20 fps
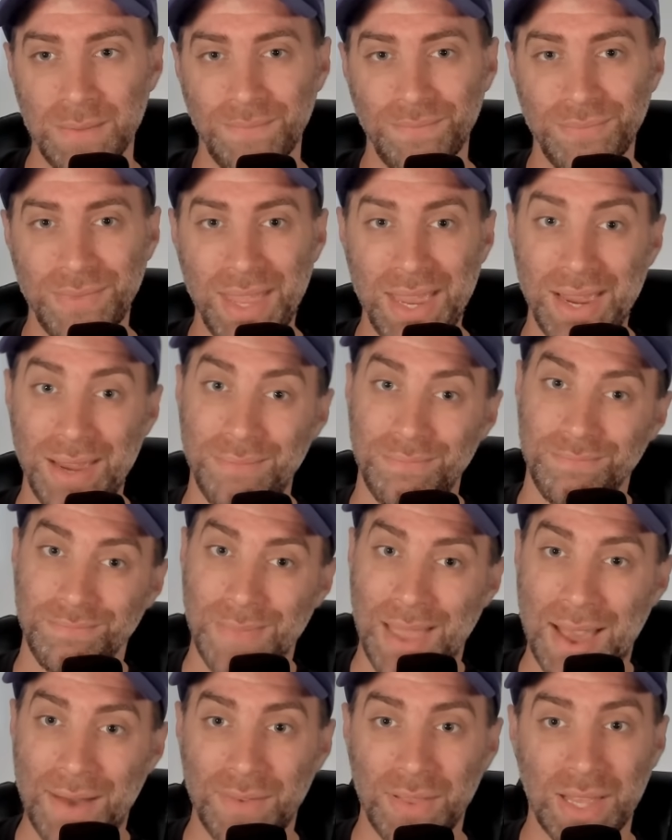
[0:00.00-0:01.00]
They
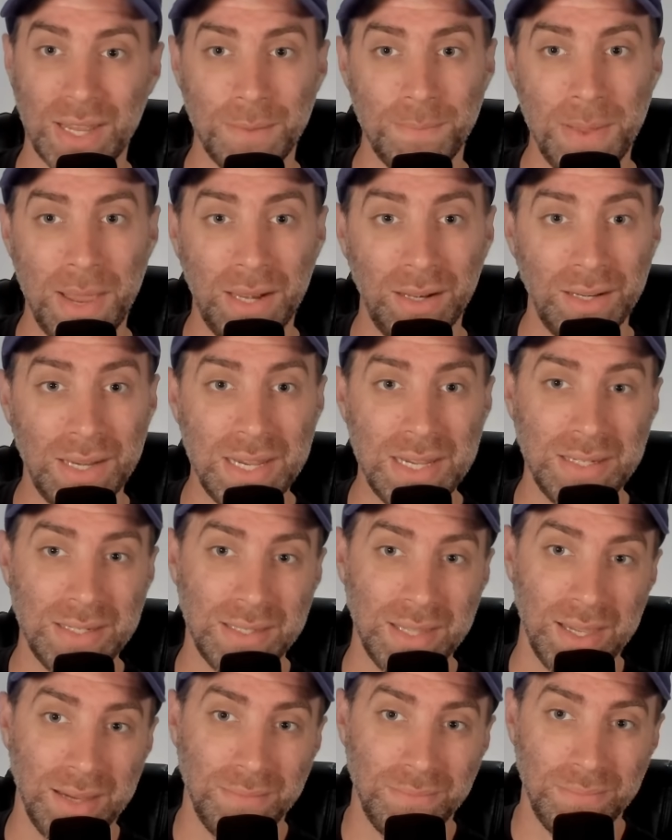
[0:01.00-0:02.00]
have a lot of penalties.
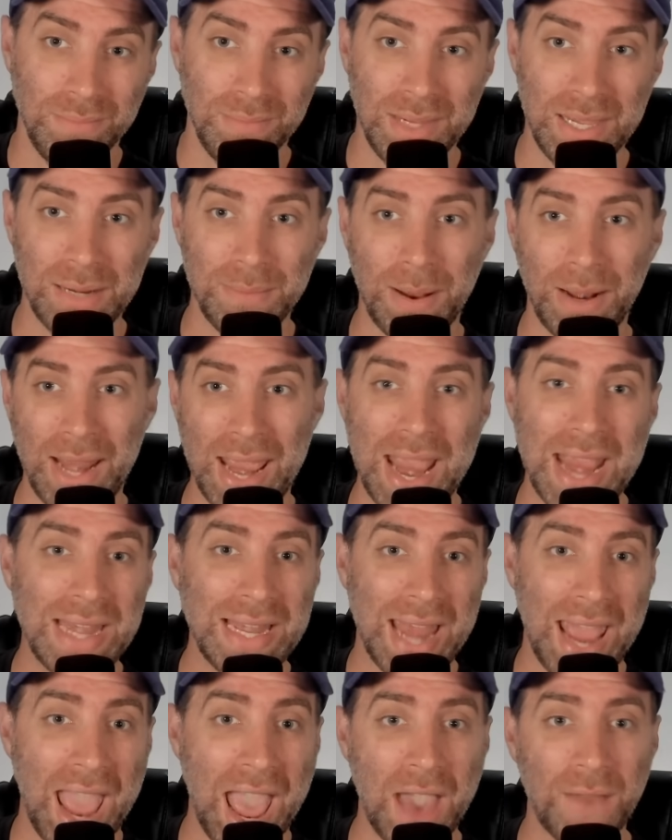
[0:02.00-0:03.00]
They get about
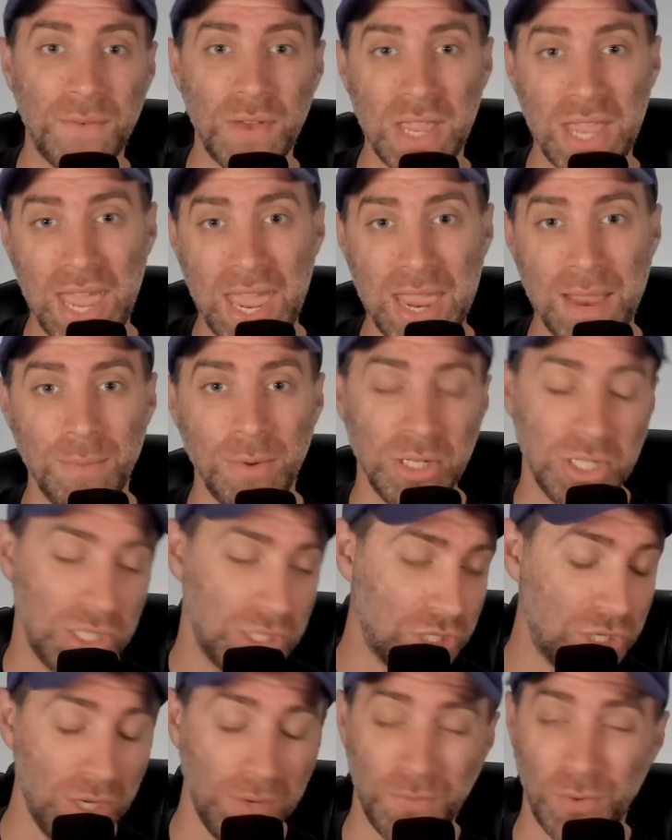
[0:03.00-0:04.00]
8.5 a game, which is
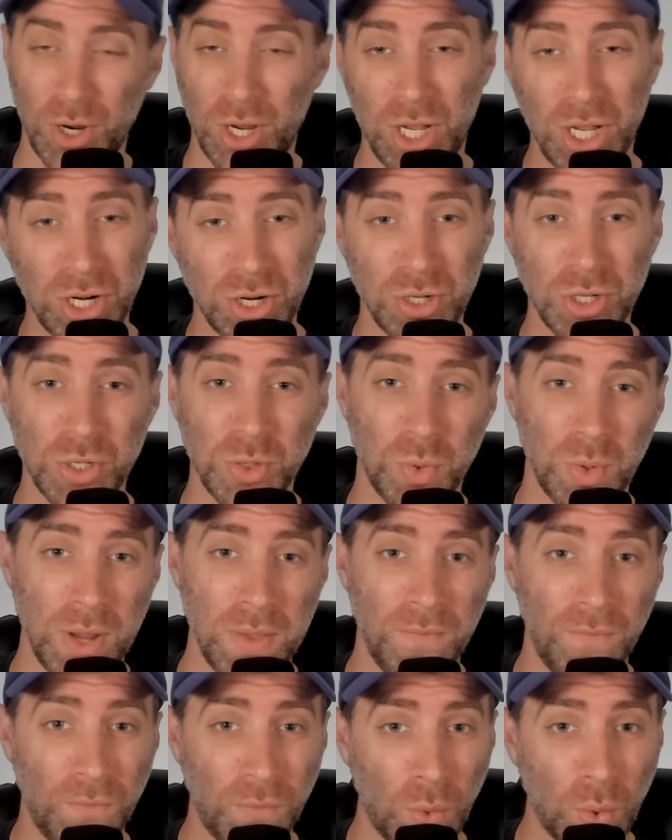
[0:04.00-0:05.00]
good for
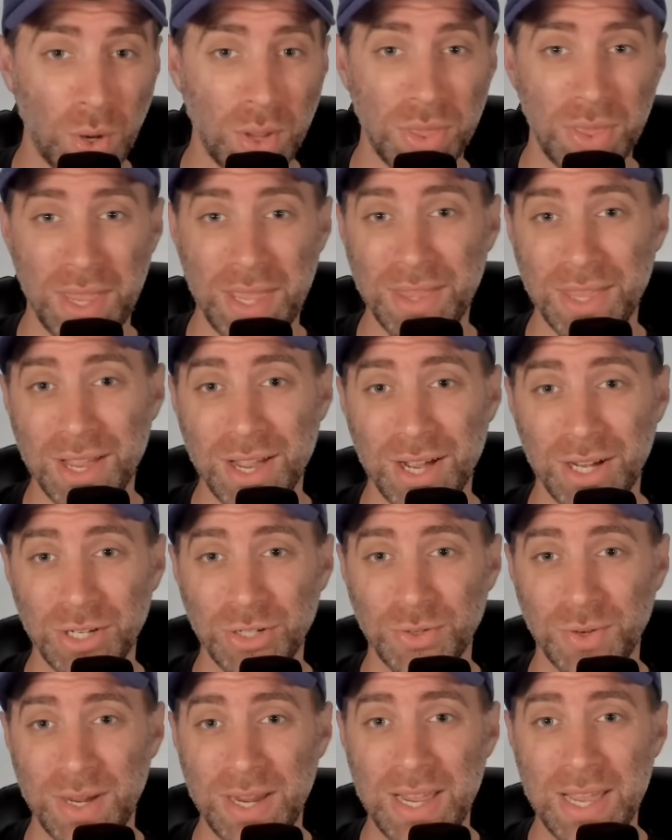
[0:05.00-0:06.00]
124th in the
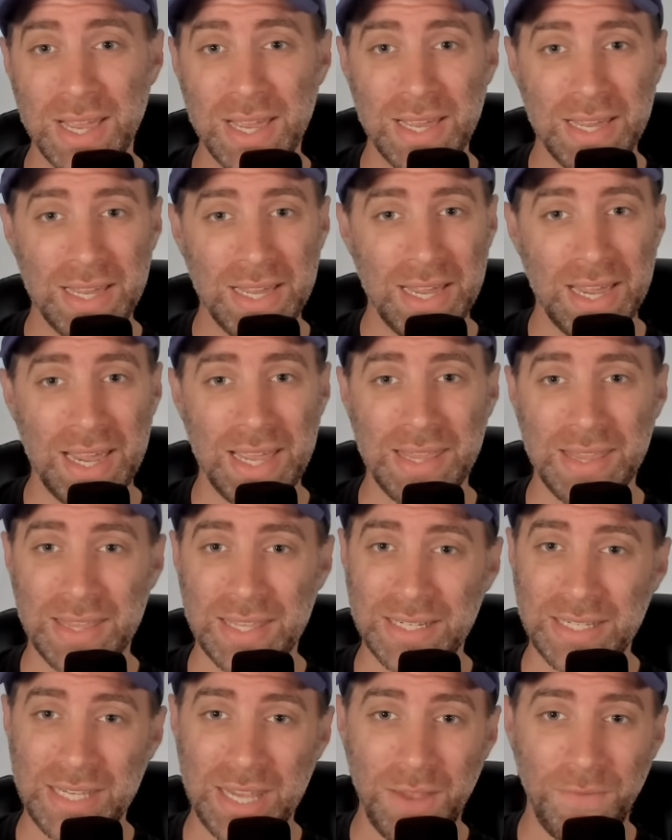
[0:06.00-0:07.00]
country. And the
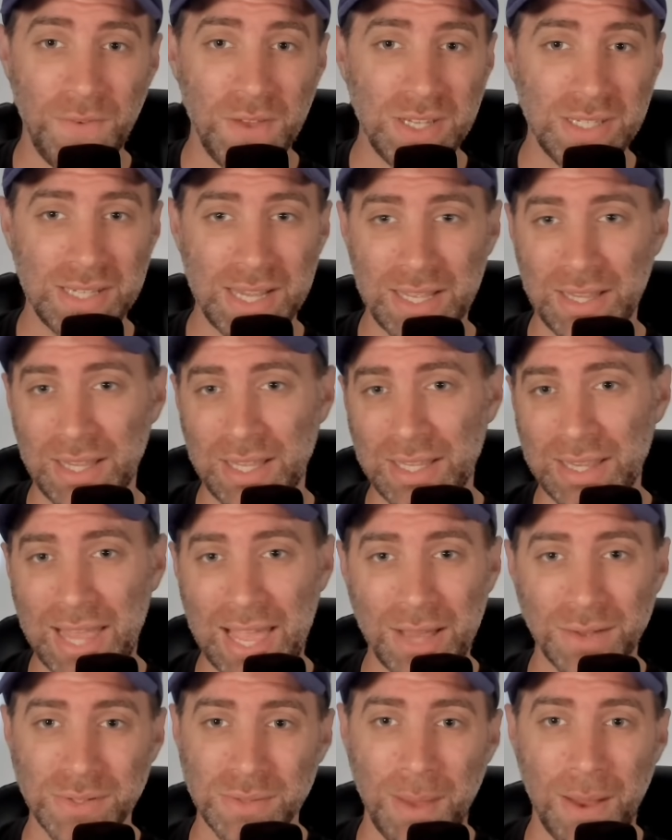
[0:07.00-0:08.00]
defense
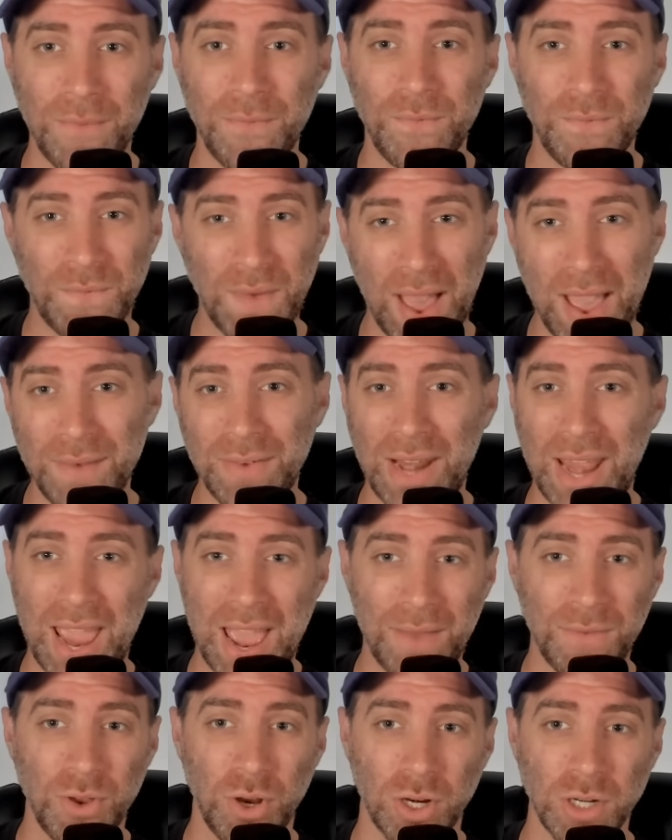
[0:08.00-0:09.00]
allows about
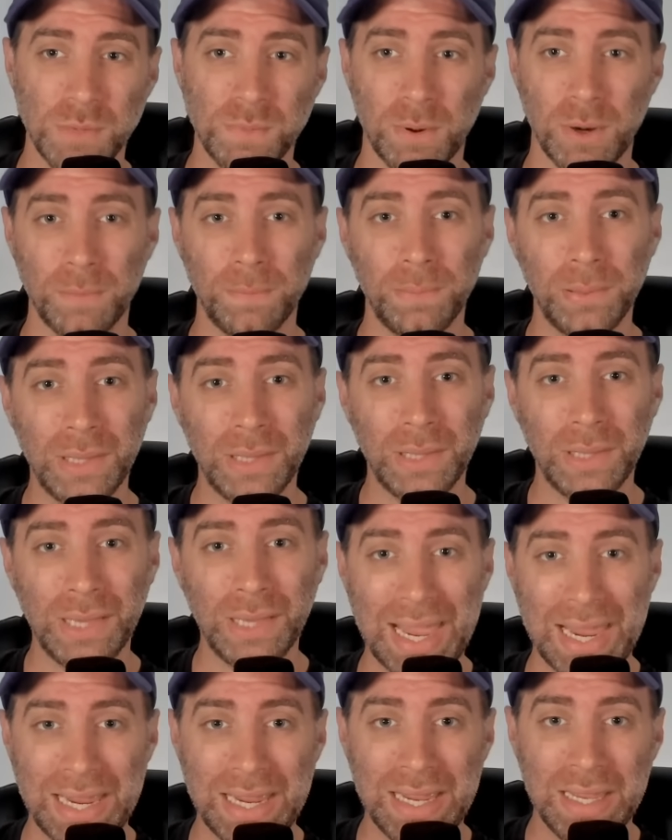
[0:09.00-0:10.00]
5.5 yards per
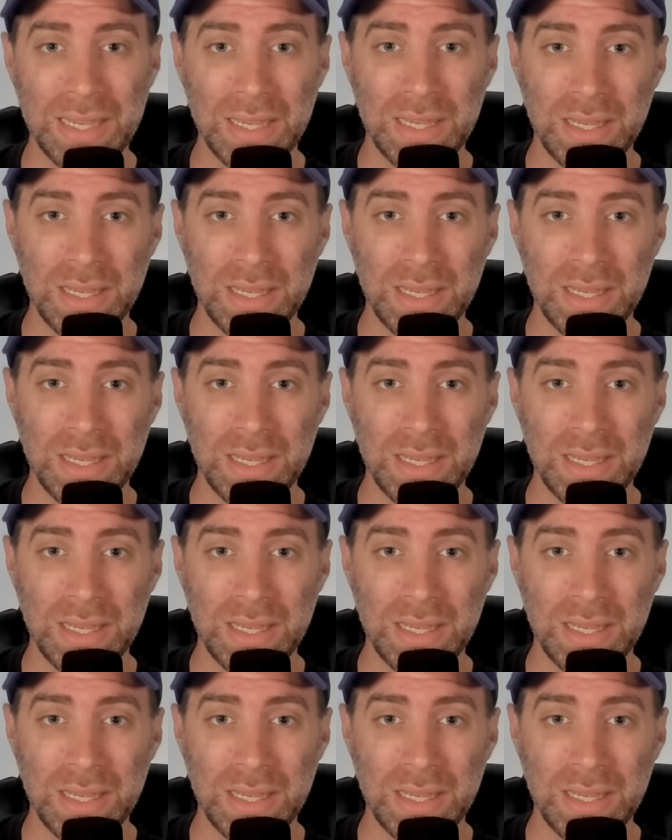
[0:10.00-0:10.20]
play,